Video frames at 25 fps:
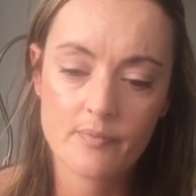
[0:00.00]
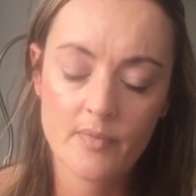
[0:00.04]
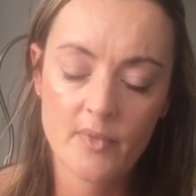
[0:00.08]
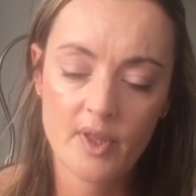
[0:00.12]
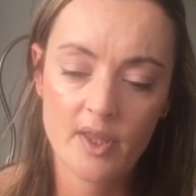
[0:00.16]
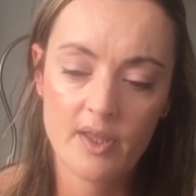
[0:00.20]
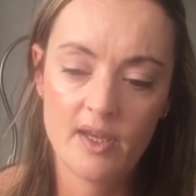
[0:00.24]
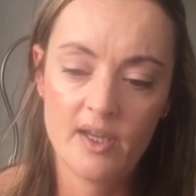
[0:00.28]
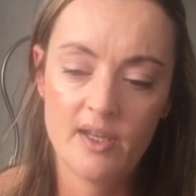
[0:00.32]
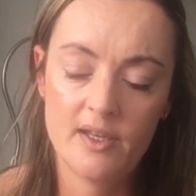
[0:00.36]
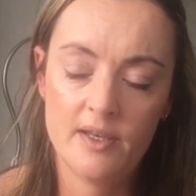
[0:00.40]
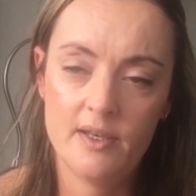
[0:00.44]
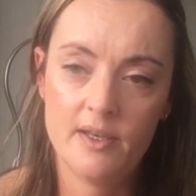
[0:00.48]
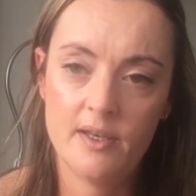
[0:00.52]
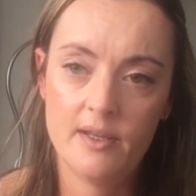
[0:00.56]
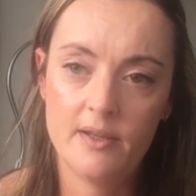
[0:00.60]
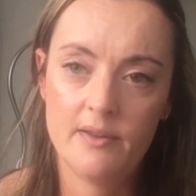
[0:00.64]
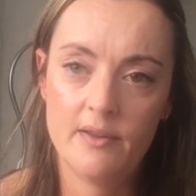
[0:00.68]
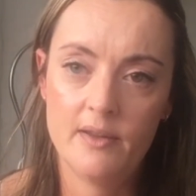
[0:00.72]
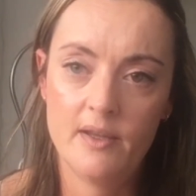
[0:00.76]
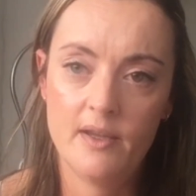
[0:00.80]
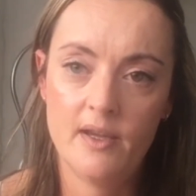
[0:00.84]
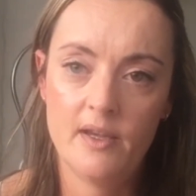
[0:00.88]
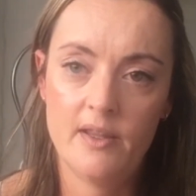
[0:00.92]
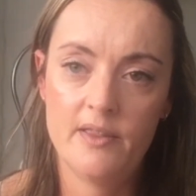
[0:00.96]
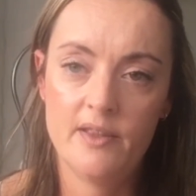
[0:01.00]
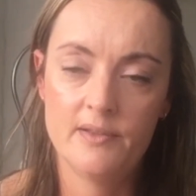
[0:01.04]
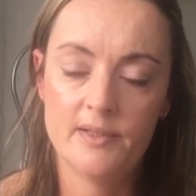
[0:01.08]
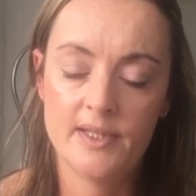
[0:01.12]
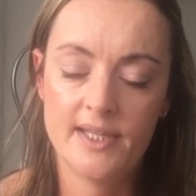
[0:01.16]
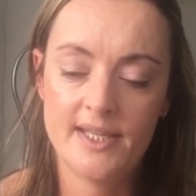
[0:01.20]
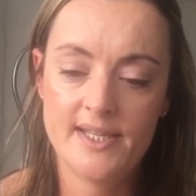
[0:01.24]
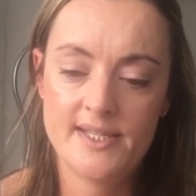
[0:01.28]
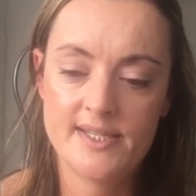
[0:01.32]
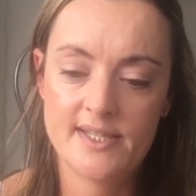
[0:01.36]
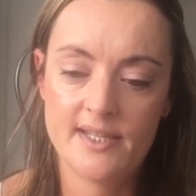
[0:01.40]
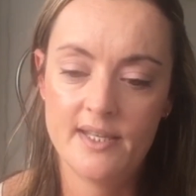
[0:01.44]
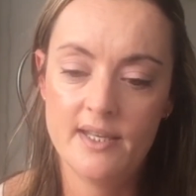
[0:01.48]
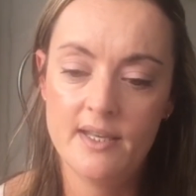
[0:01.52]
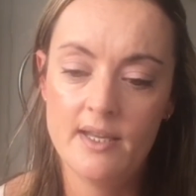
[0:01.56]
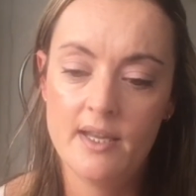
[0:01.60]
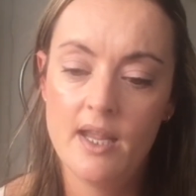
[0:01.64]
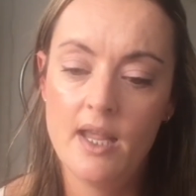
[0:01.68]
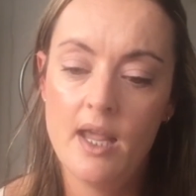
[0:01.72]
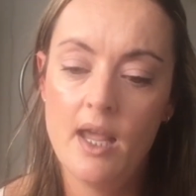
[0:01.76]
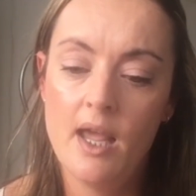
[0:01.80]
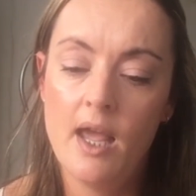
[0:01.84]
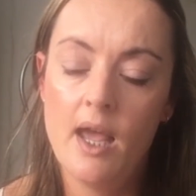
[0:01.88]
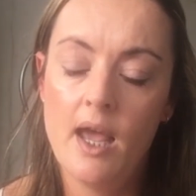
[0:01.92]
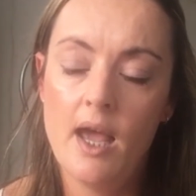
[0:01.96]
in the lesson,
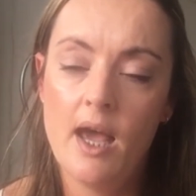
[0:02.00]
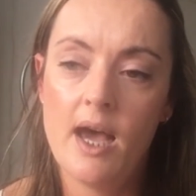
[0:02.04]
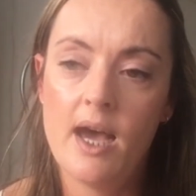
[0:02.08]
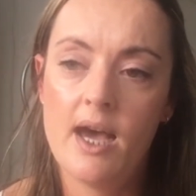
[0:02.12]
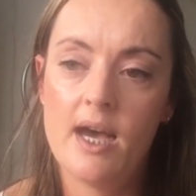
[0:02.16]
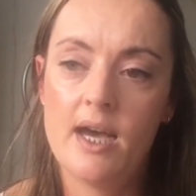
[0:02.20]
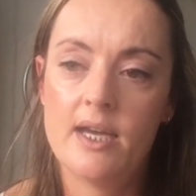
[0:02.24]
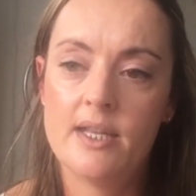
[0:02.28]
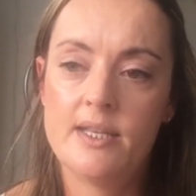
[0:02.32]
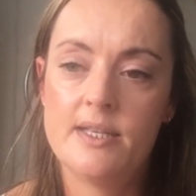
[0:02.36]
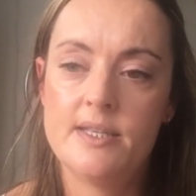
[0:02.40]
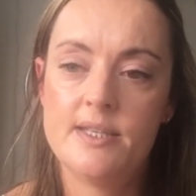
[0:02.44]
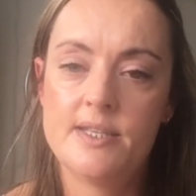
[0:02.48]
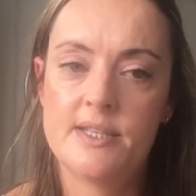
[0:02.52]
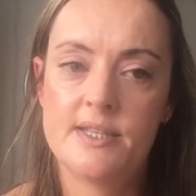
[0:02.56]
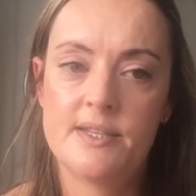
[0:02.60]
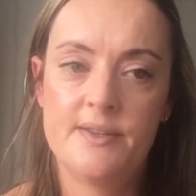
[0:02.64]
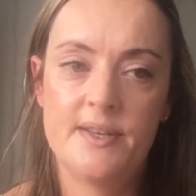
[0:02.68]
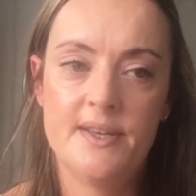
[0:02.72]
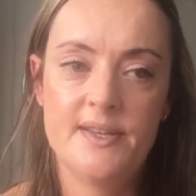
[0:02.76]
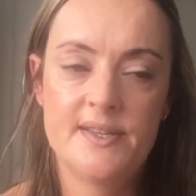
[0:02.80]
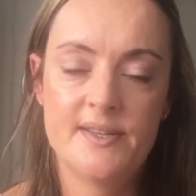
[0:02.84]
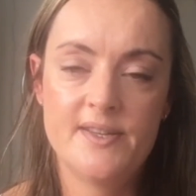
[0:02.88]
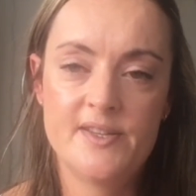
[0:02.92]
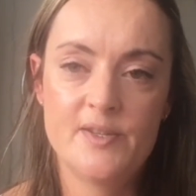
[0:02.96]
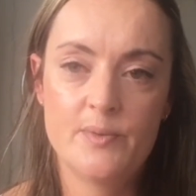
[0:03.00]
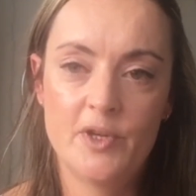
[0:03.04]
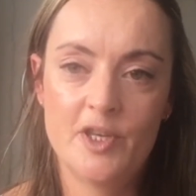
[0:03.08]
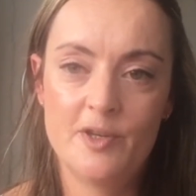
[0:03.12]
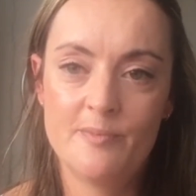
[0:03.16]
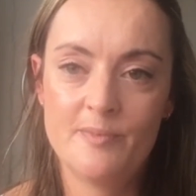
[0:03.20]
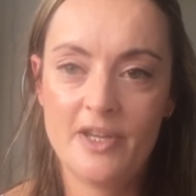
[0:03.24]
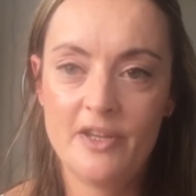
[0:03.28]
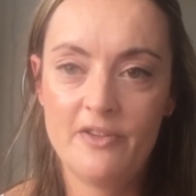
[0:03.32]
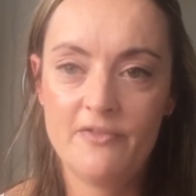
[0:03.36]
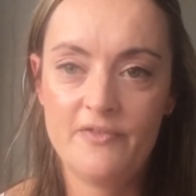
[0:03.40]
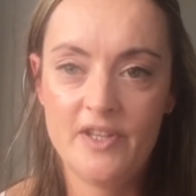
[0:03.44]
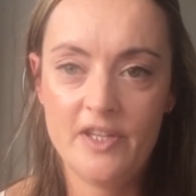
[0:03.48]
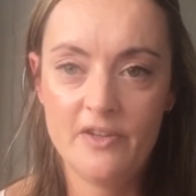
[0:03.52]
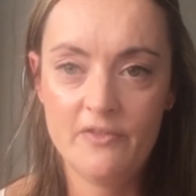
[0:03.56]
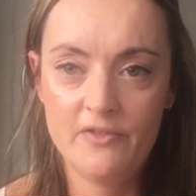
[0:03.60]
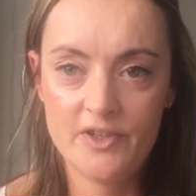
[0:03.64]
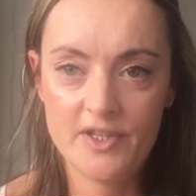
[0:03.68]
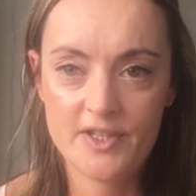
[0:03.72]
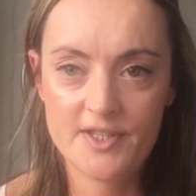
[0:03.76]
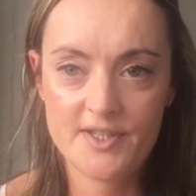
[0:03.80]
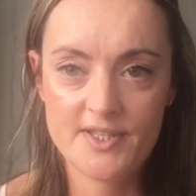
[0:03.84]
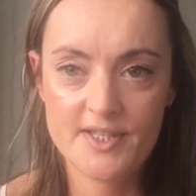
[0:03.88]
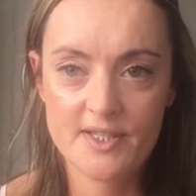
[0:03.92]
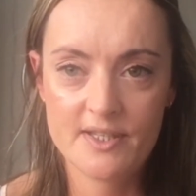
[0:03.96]
and this is one of my
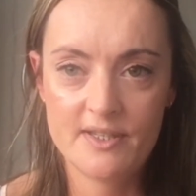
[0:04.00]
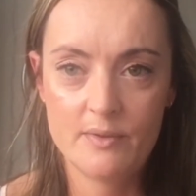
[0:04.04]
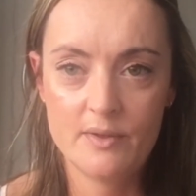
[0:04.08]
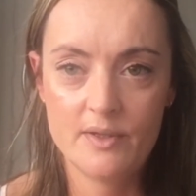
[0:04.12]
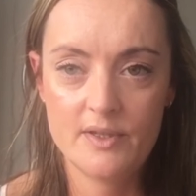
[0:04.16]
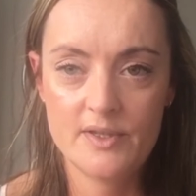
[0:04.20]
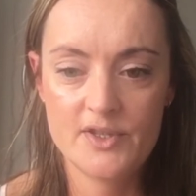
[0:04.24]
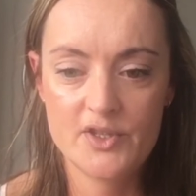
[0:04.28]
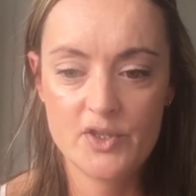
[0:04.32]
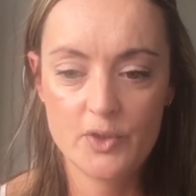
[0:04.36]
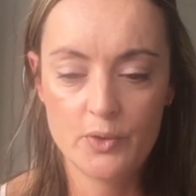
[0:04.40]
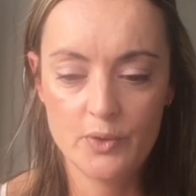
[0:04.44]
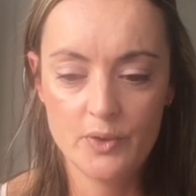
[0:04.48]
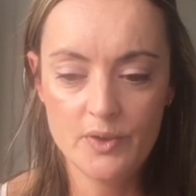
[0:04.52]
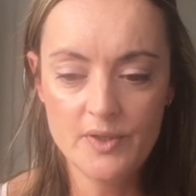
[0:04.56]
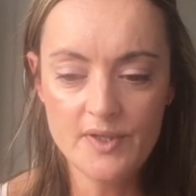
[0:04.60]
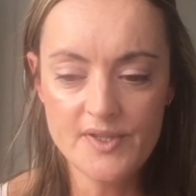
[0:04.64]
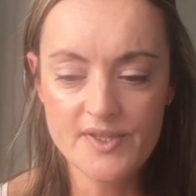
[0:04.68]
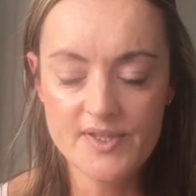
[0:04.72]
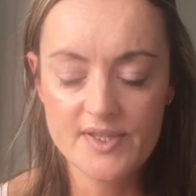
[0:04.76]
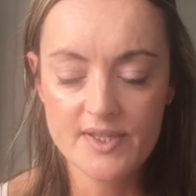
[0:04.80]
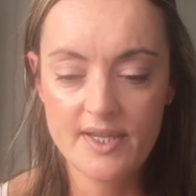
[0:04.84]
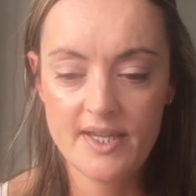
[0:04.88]
favourite songs.